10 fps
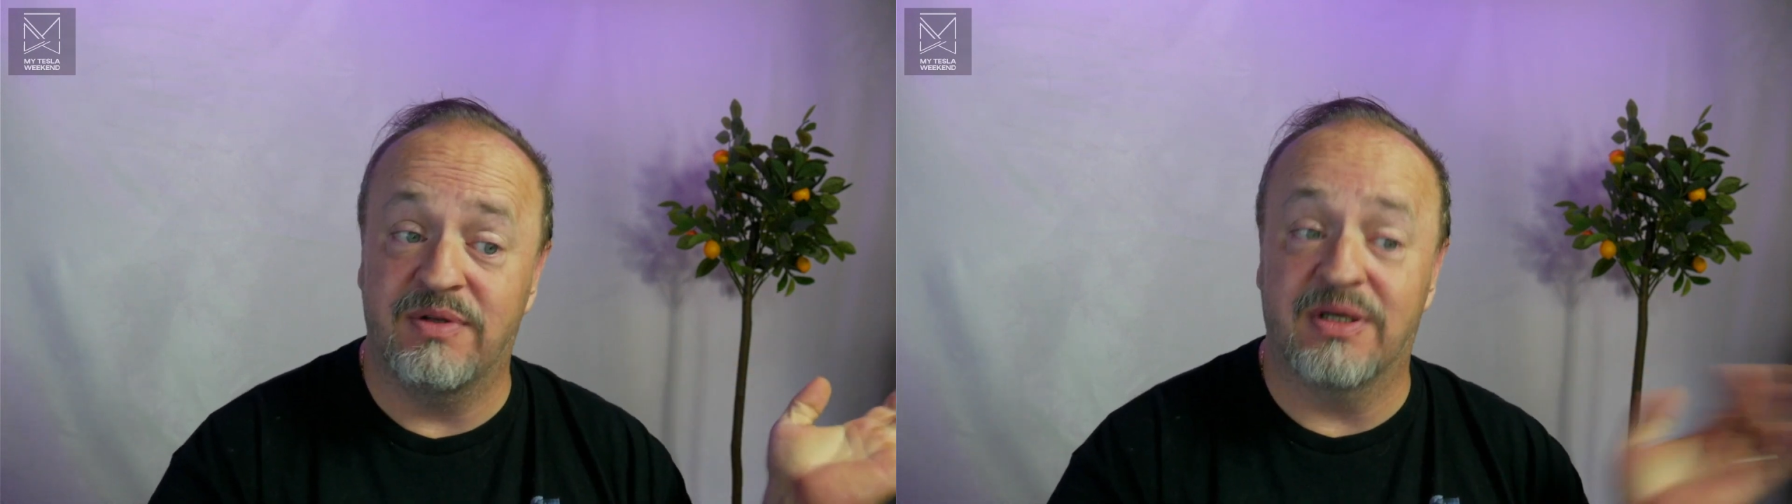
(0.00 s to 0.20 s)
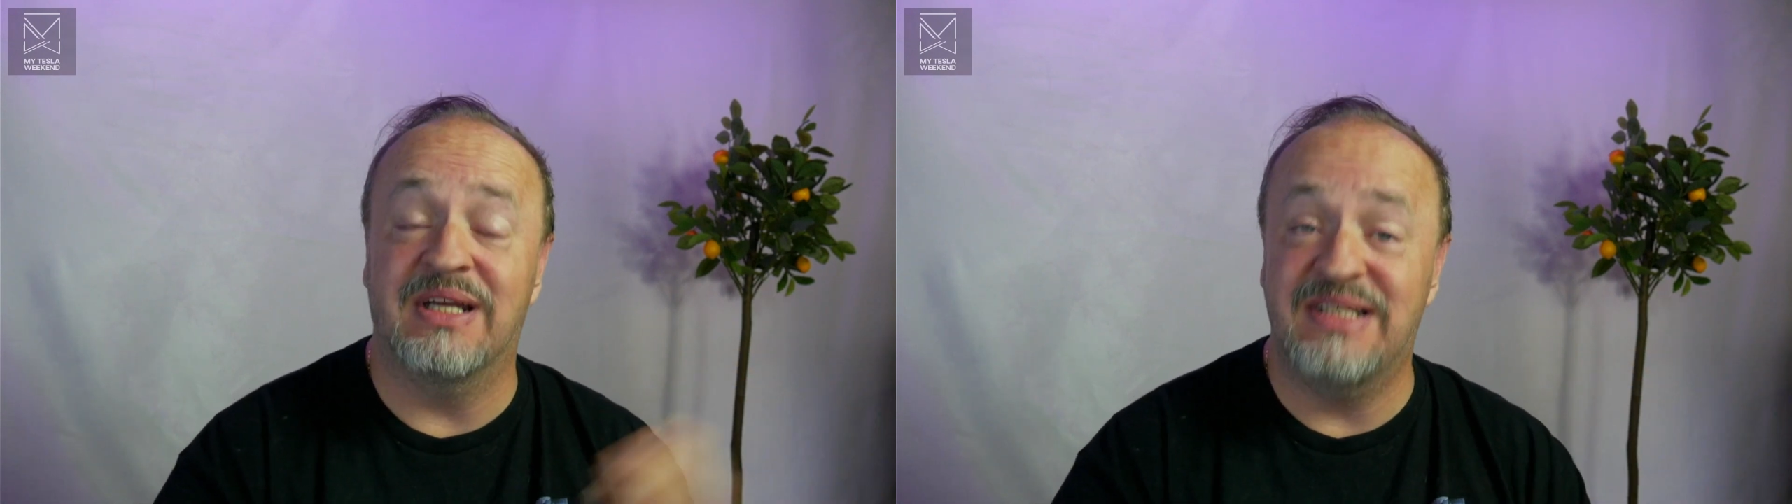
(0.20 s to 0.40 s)

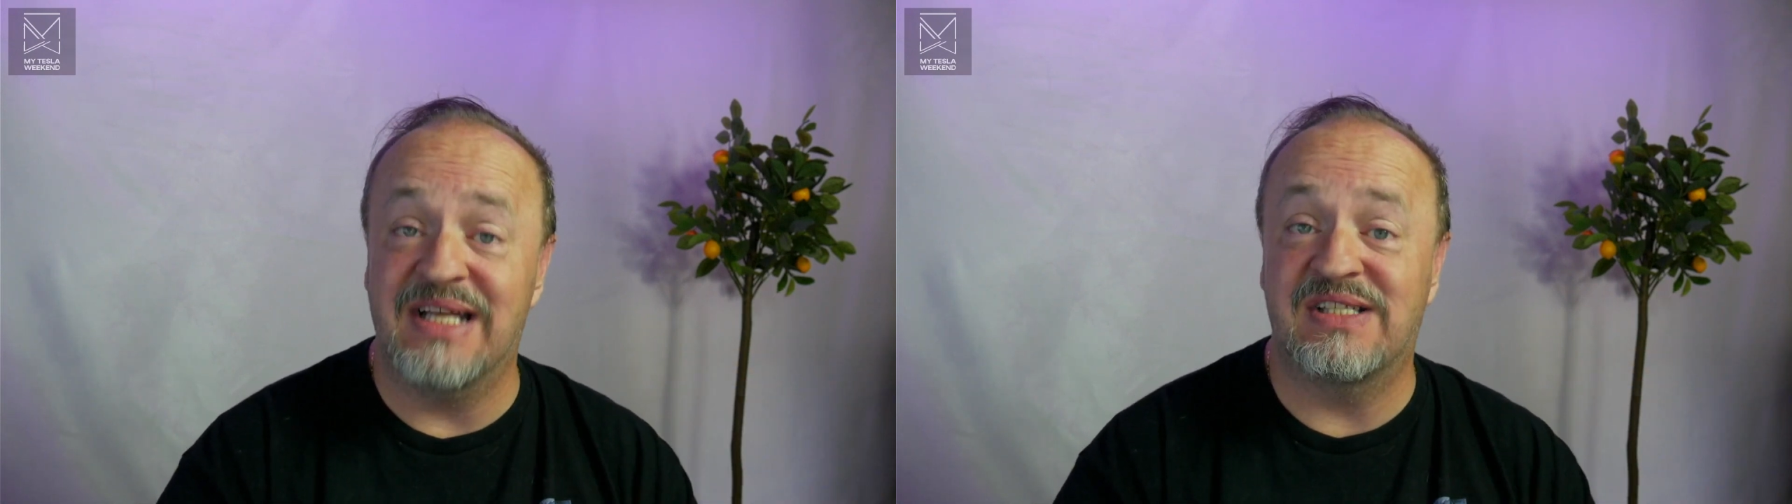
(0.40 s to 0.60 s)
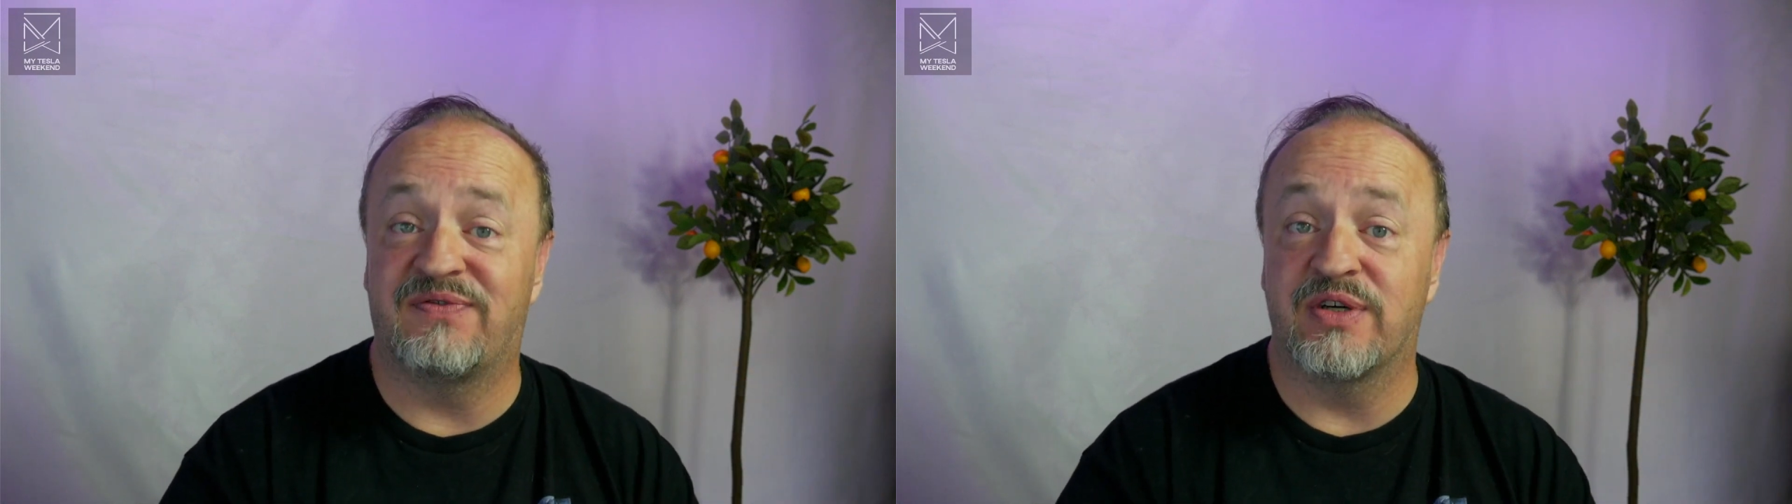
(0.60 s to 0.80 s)

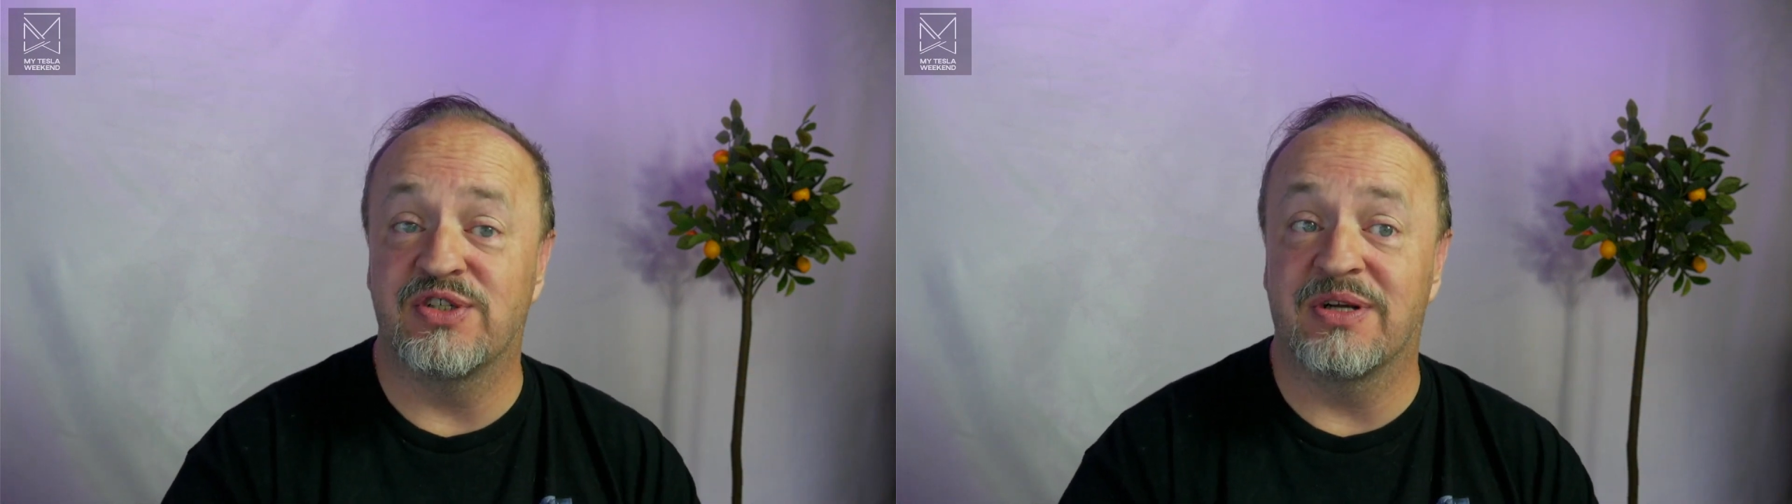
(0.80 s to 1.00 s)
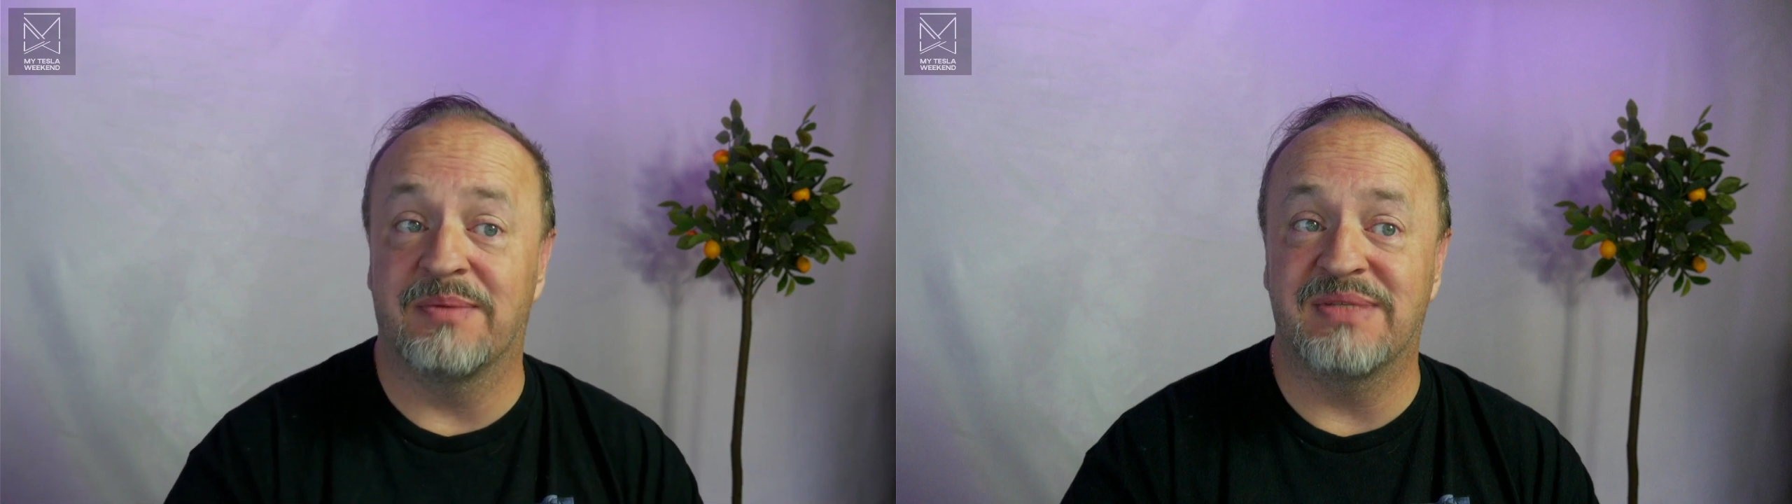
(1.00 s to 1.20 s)
condensed
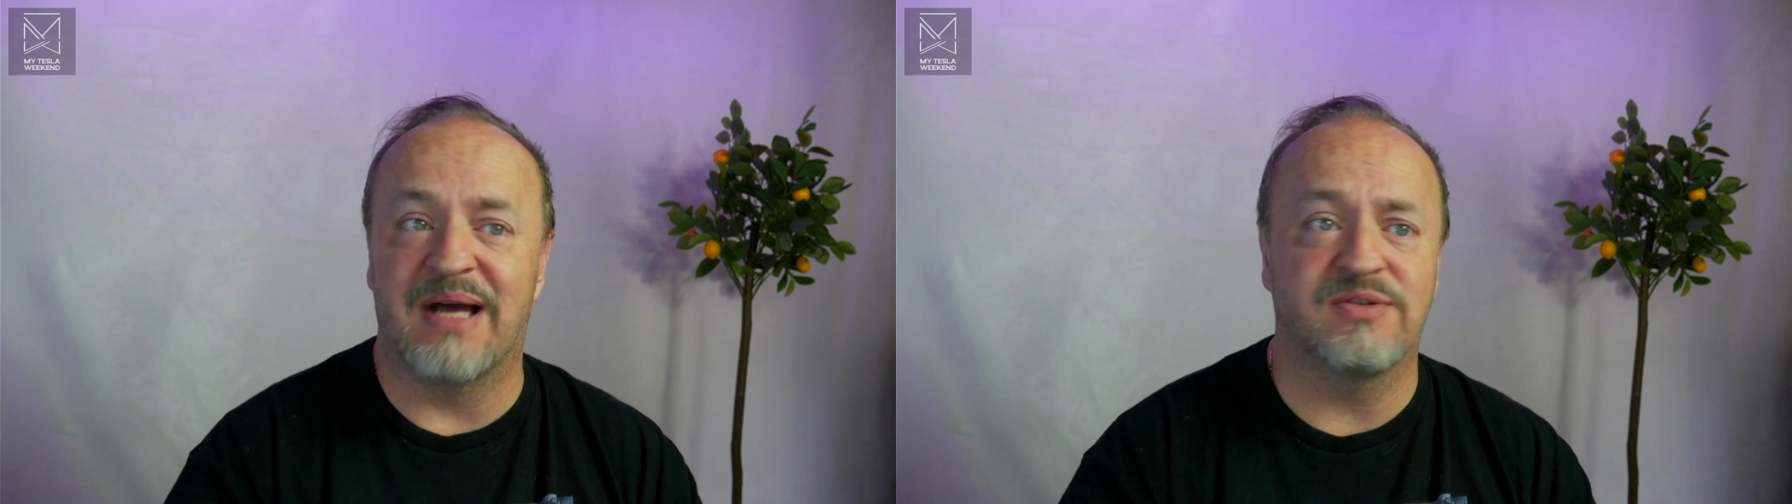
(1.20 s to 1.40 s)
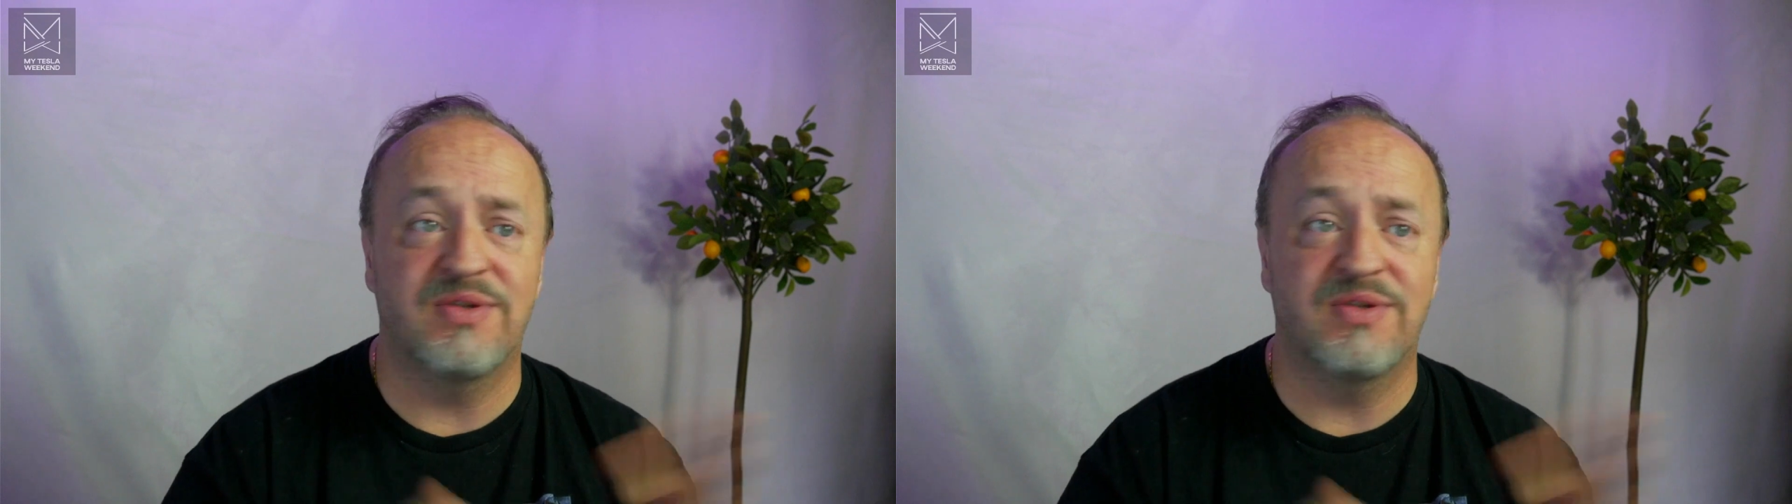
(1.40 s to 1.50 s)
version comes out.